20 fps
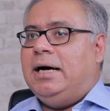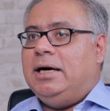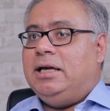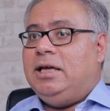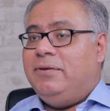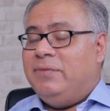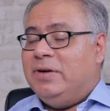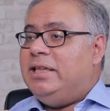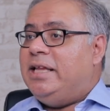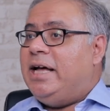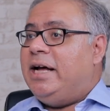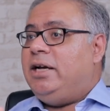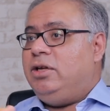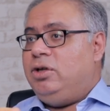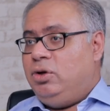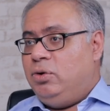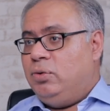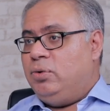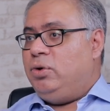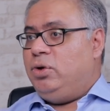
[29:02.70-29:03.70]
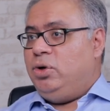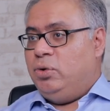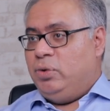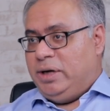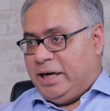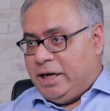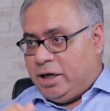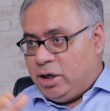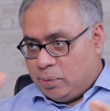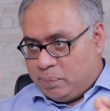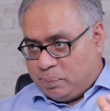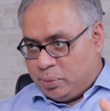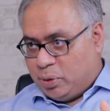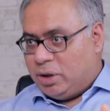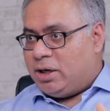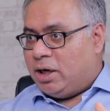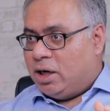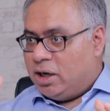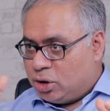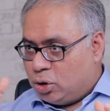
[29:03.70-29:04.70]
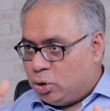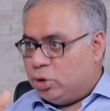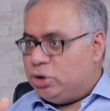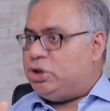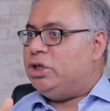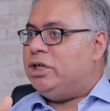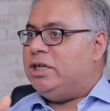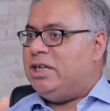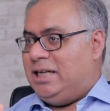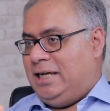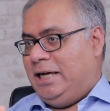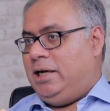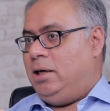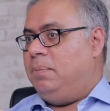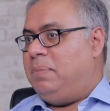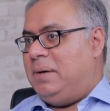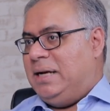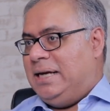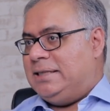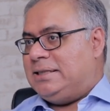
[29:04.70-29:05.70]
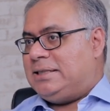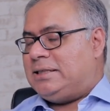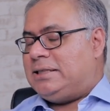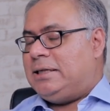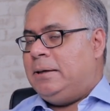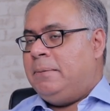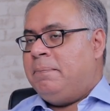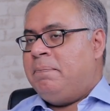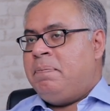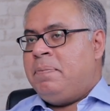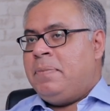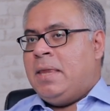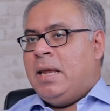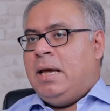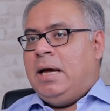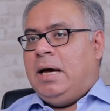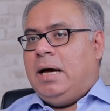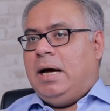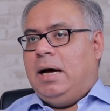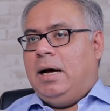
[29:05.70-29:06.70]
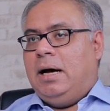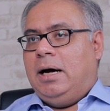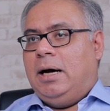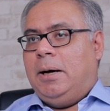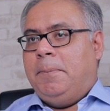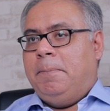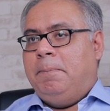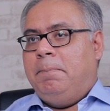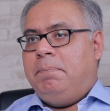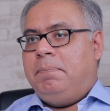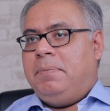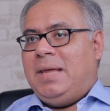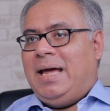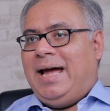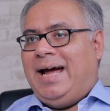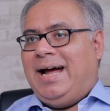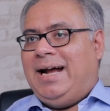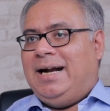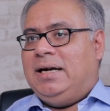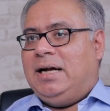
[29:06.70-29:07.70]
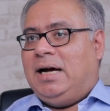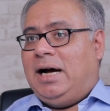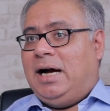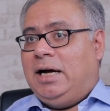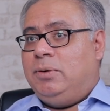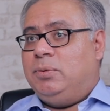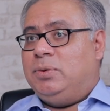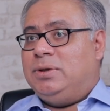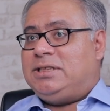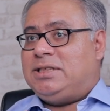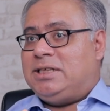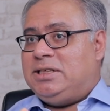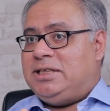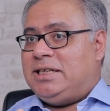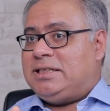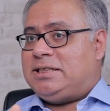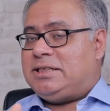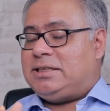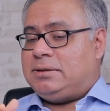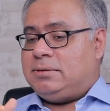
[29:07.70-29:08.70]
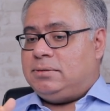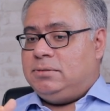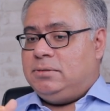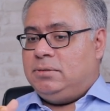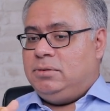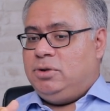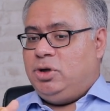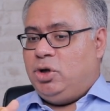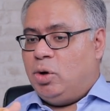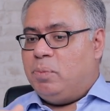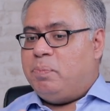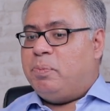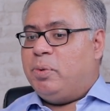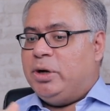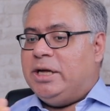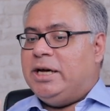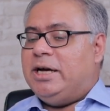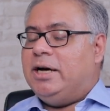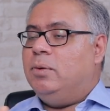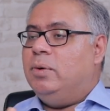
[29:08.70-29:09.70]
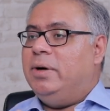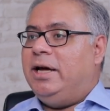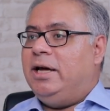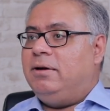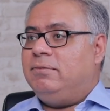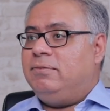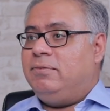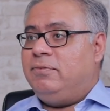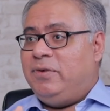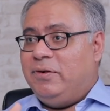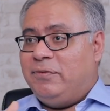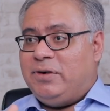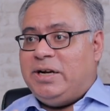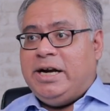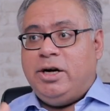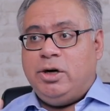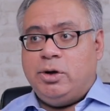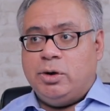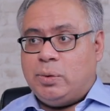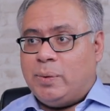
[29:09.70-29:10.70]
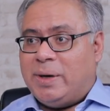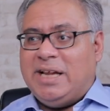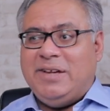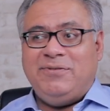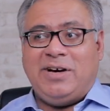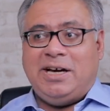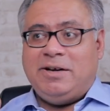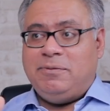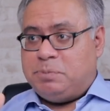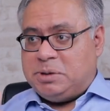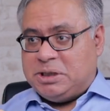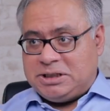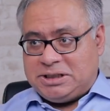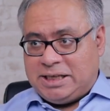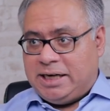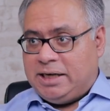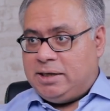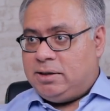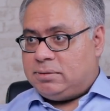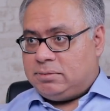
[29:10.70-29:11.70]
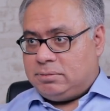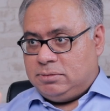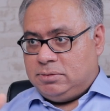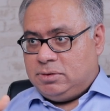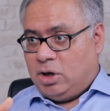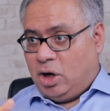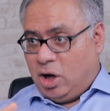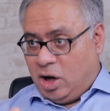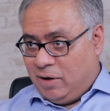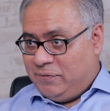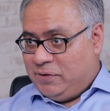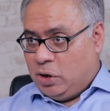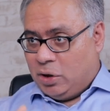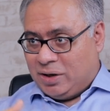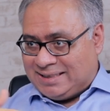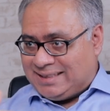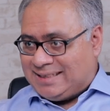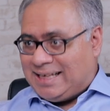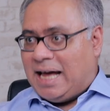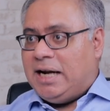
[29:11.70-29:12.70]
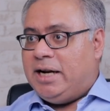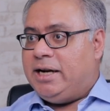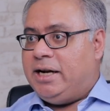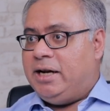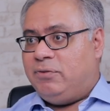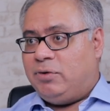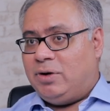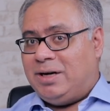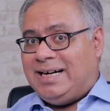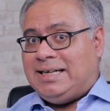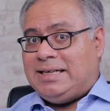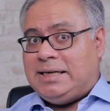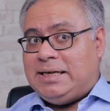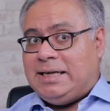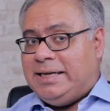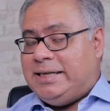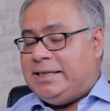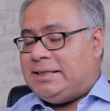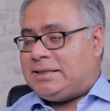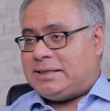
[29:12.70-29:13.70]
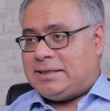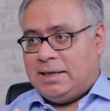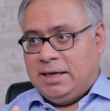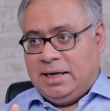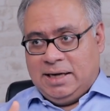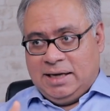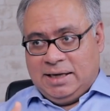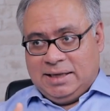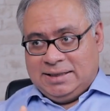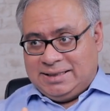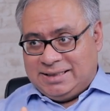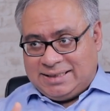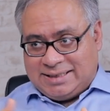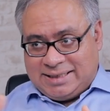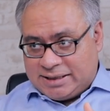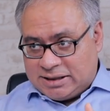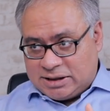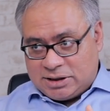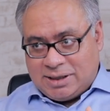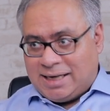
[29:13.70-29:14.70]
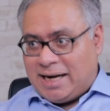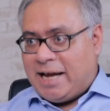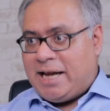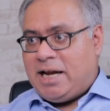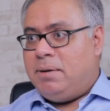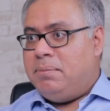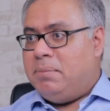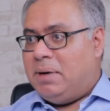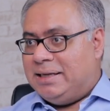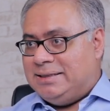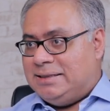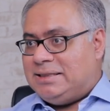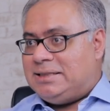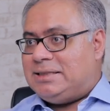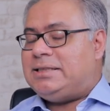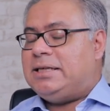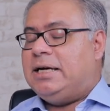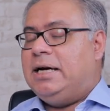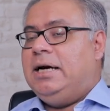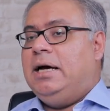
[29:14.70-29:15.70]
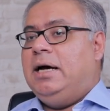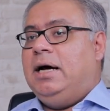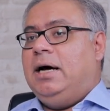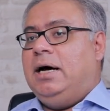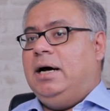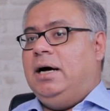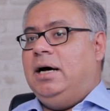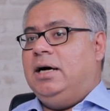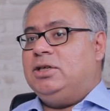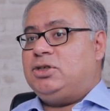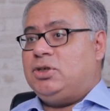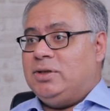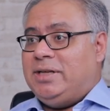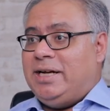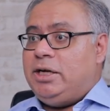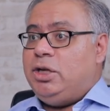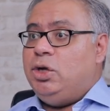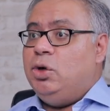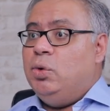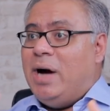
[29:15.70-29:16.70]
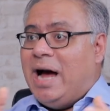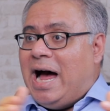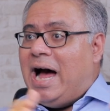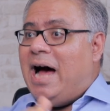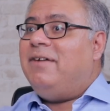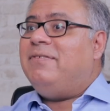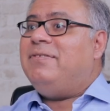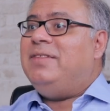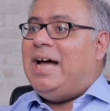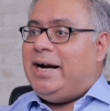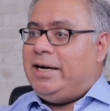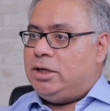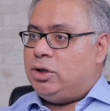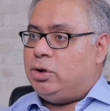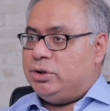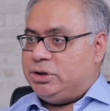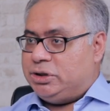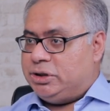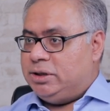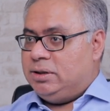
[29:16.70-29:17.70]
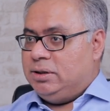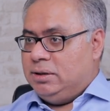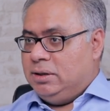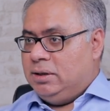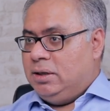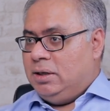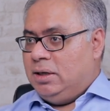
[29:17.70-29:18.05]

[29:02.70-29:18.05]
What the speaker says: Even then, you need to put a cushion in place. And I would suggest, you know, putting away 15 to 25% of your salary for at least 6 to 9 months, so that you have that cushion,